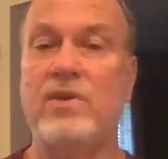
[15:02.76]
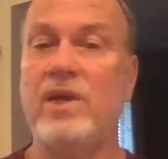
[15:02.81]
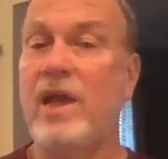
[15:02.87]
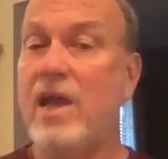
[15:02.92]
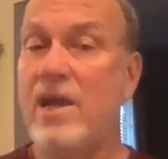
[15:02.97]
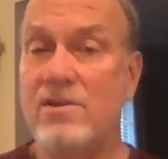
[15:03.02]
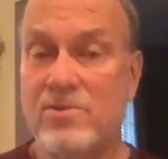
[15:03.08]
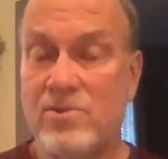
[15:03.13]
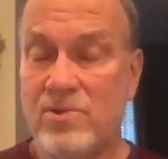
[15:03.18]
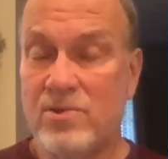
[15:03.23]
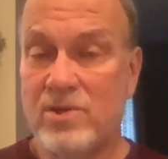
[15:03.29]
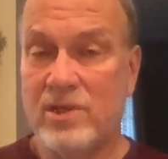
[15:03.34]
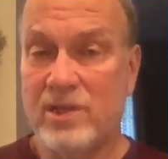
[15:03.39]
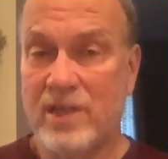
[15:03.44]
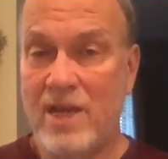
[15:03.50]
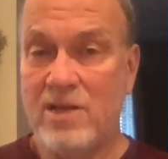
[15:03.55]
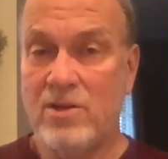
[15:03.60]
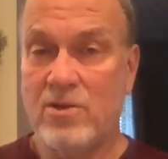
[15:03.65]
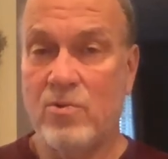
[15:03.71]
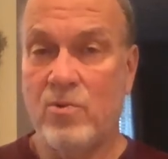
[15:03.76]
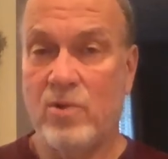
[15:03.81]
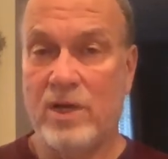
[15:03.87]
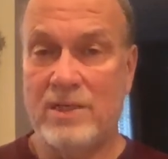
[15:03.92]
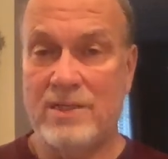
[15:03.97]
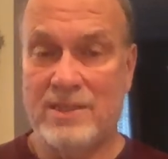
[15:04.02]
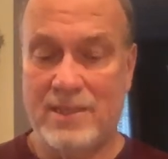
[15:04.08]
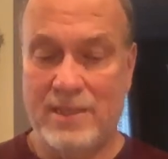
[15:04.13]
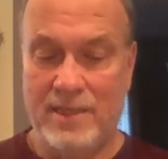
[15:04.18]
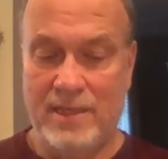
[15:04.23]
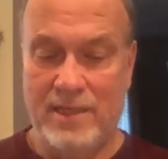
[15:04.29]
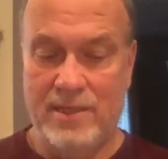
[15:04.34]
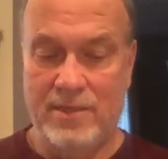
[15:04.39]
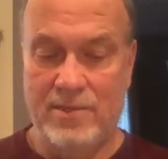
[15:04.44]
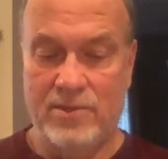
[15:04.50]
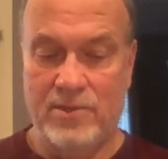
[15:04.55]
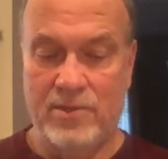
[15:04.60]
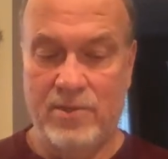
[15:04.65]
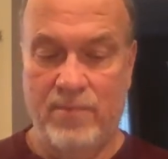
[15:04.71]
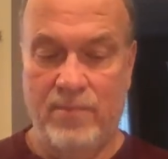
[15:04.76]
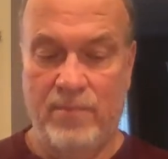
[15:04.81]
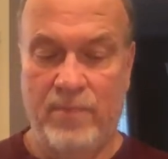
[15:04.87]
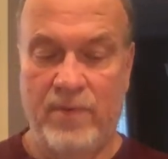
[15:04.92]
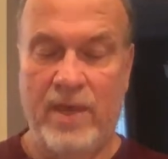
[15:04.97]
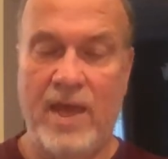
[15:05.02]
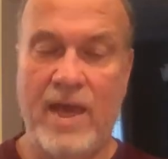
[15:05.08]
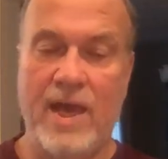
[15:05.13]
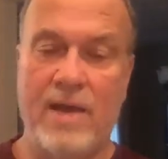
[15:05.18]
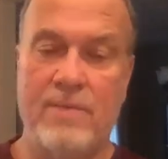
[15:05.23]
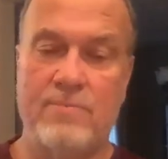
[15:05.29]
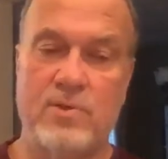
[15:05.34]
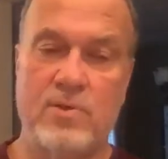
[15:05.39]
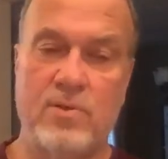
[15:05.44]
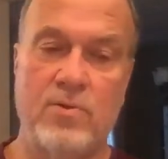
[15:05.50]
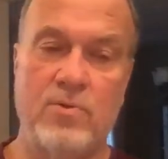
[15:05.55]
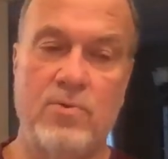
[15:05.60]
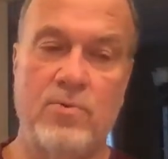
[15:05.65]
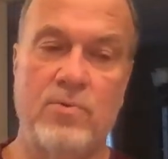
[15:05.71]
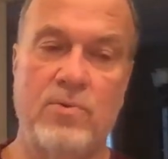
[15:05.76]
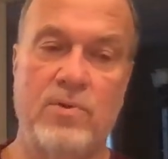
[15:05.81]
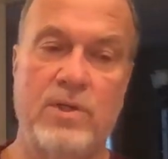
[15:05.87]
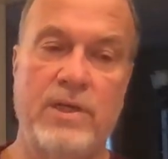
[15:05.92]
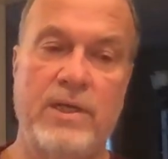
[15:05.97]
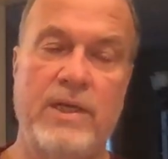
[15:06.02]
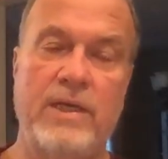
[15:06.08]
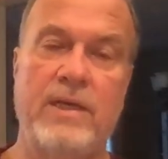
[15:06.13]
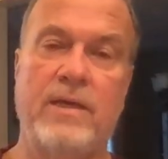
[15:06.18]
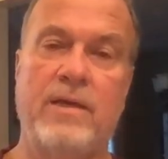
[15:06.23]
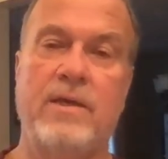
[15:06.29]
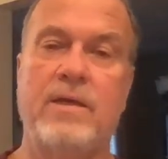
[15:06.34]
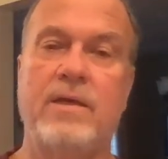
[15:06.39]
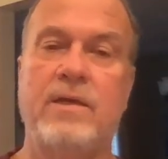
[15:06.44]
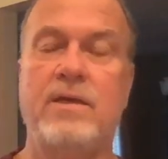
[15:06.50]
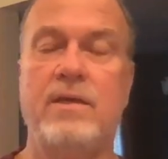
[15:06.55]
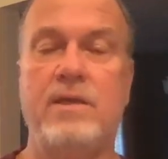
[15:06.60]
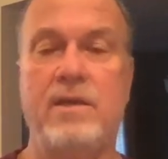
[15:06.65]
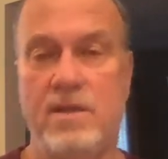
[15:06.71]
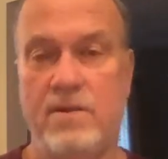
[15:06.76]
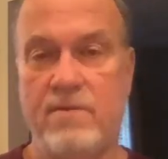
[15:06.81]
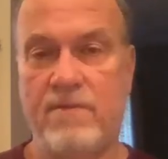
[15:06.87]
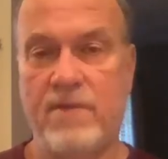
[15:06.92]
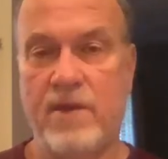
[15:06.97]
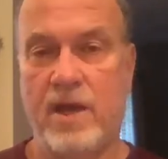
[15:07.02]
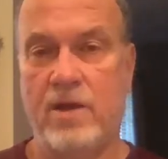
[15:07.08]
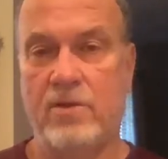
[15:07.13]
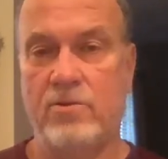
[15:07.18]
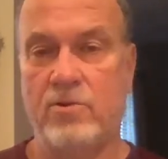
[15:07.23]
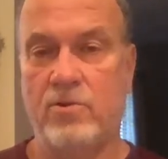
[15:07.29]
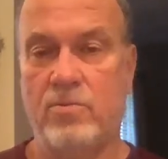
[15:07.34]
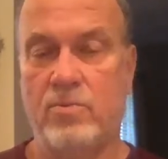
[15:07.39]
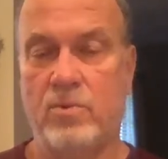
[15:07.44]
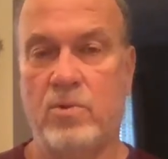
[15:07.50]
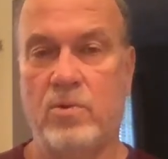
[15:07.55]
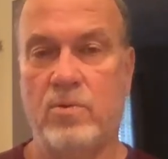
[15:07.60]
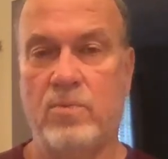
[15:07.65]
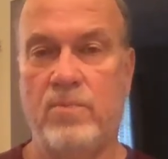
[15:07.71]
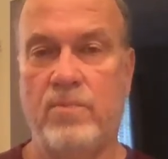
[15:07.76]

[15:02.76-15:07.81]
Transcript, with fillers: the answer to that question is absolutely invaluable